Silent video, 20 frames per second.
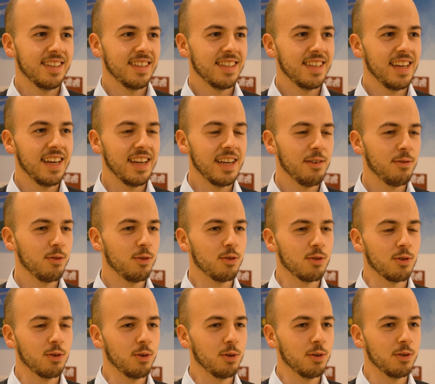Yeah, you have to
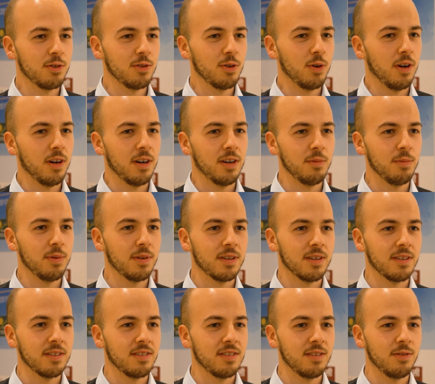score so hard,
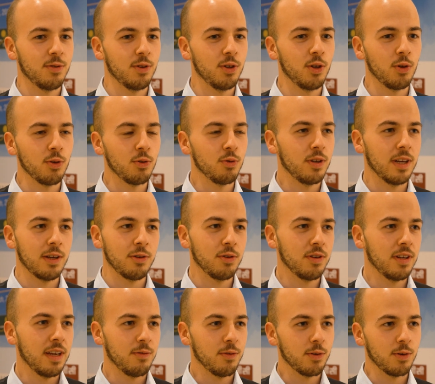because if you don't do that, you're
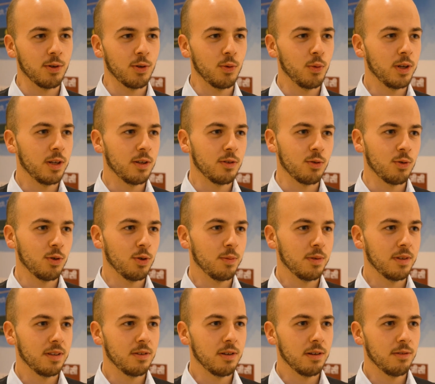never going to win a
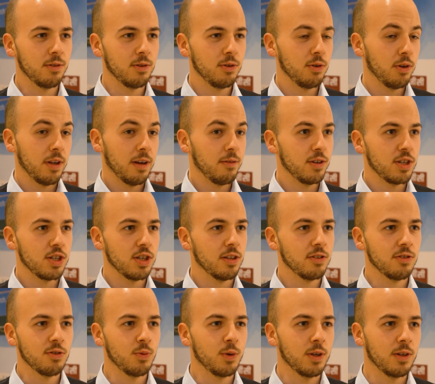tournament. You don't have a
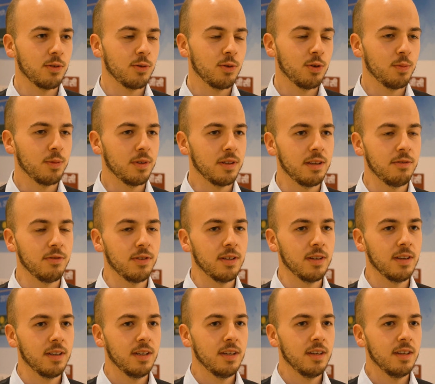chance to win a tournament even.
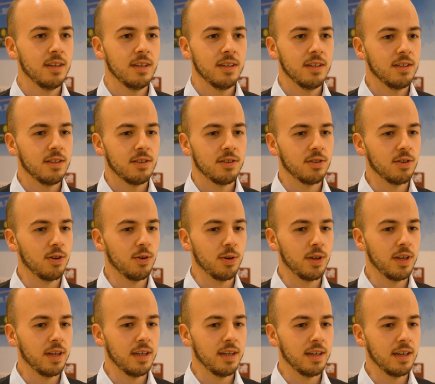So
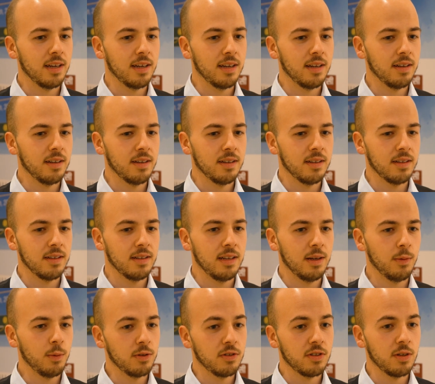yeah,
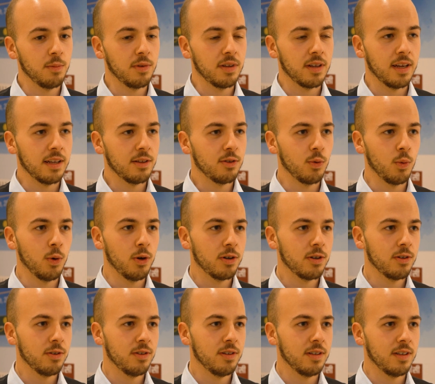that was something I had to
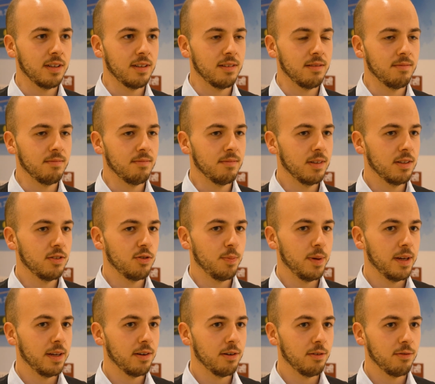work on, and it's
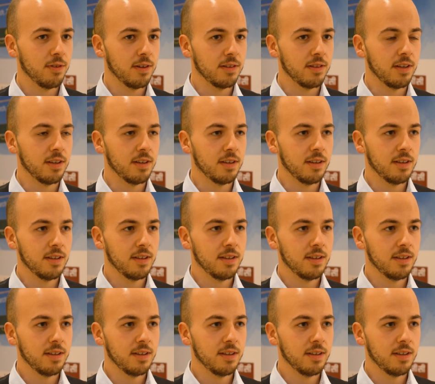paying off, I think.